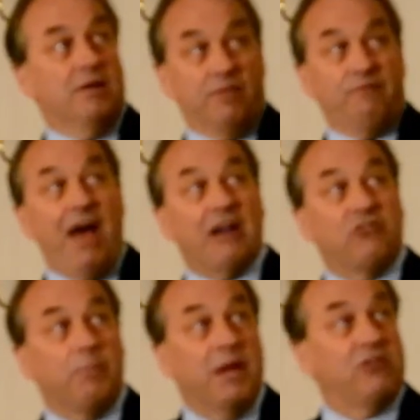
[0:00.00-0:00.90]
The
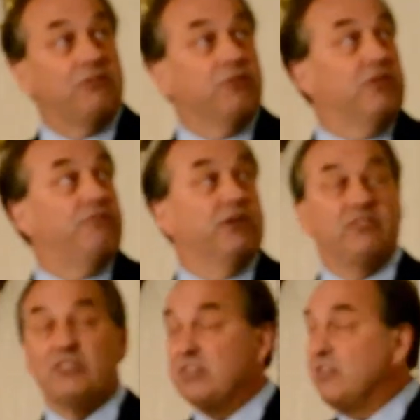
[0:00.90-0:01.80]
factual basis for these figures
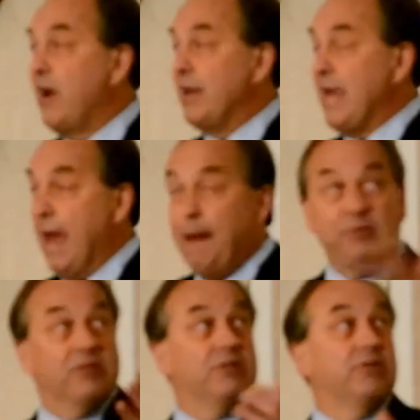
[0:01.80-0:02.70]
is entirely
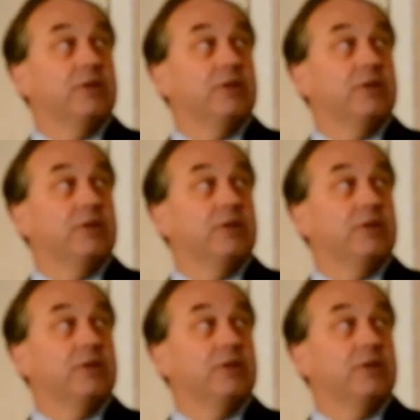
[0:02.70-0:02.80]
absent